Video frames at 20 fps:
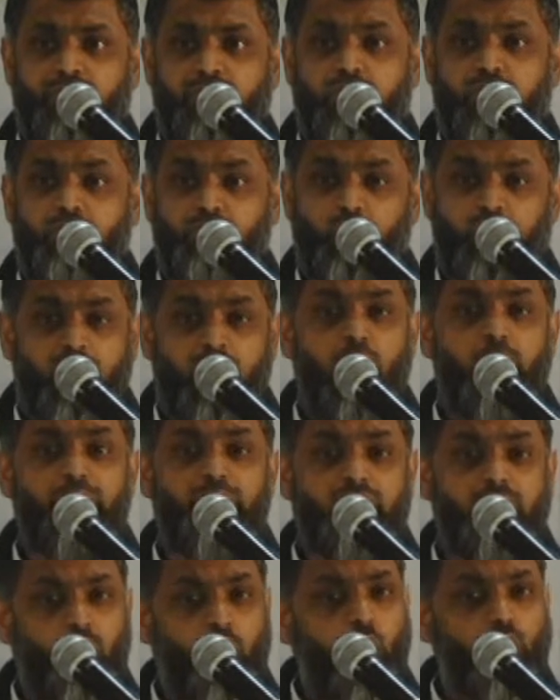Because we are
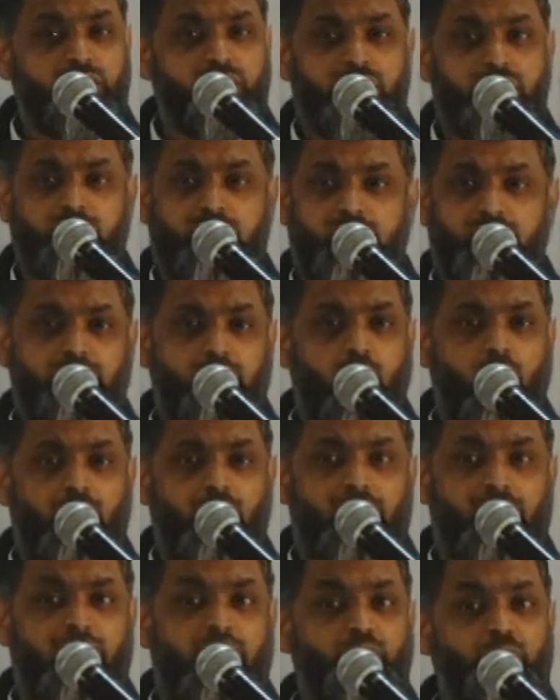being constantly
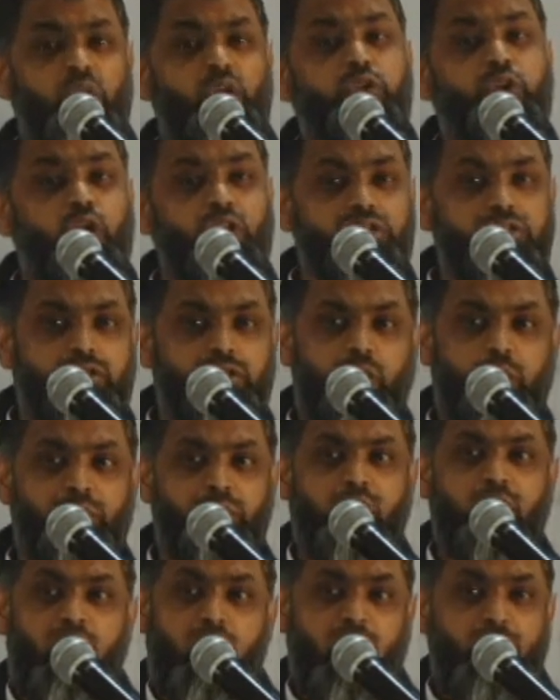targeted and it will not stop.
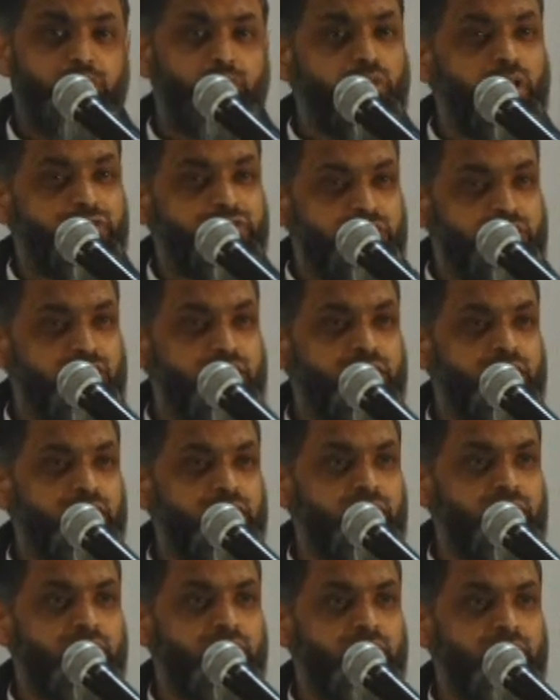And you have
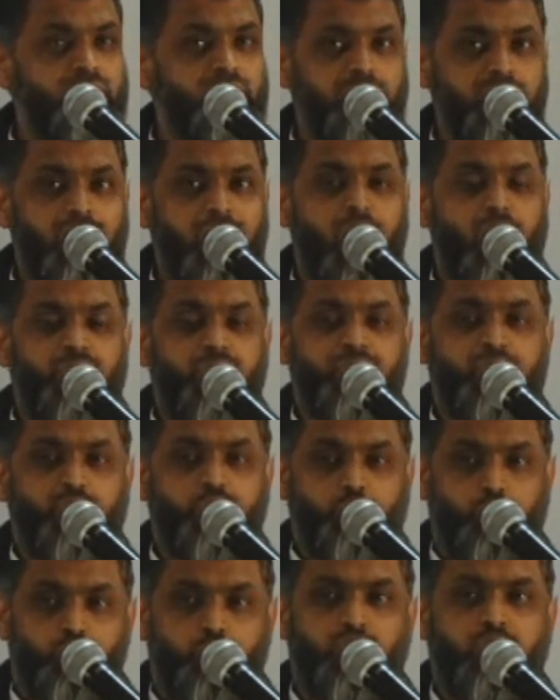seen, now that the
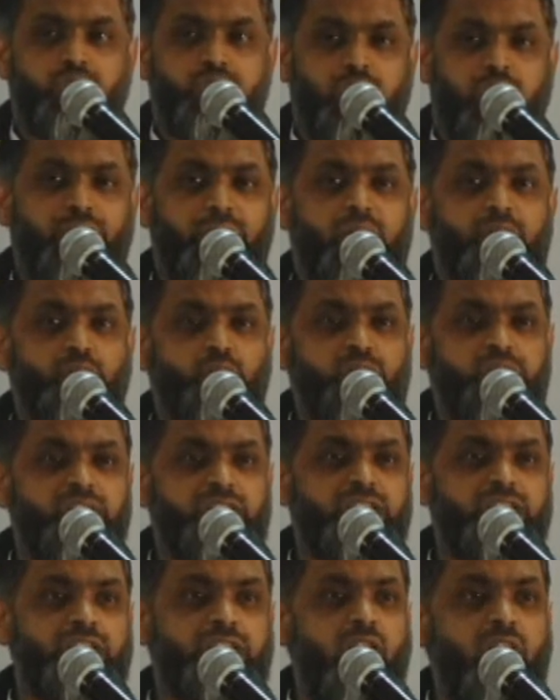truth has come out with the
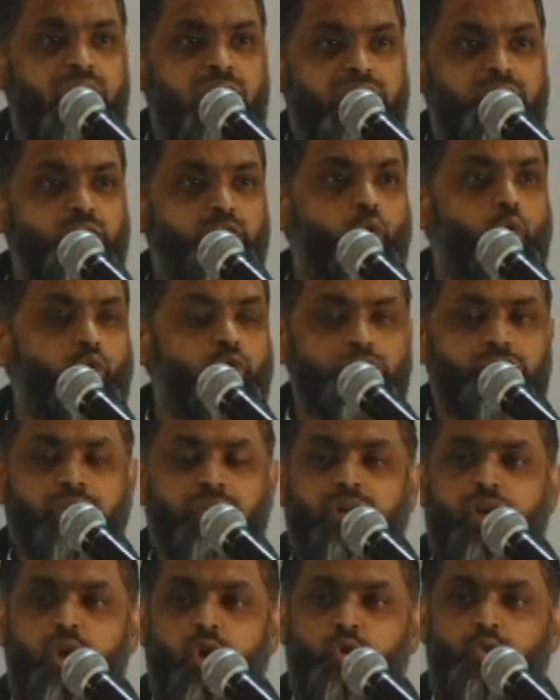CIA
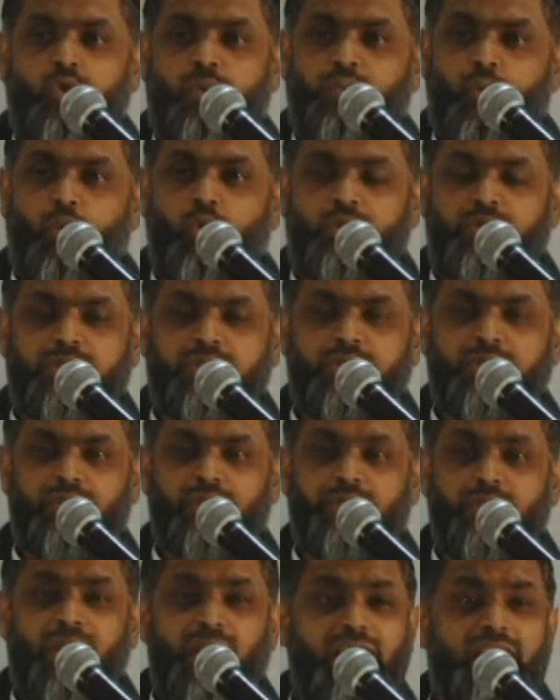torture report,
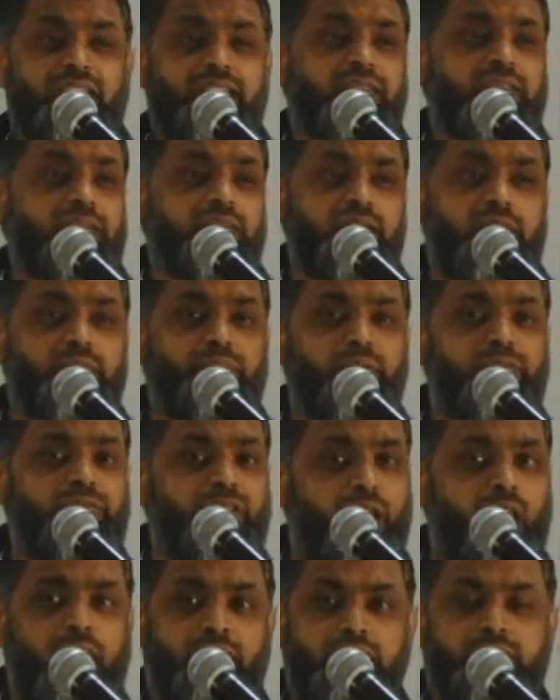it's the tip of
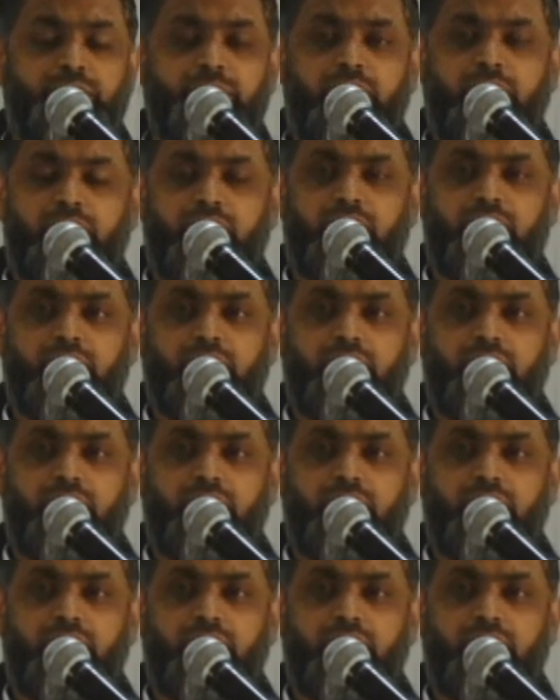the iceberg.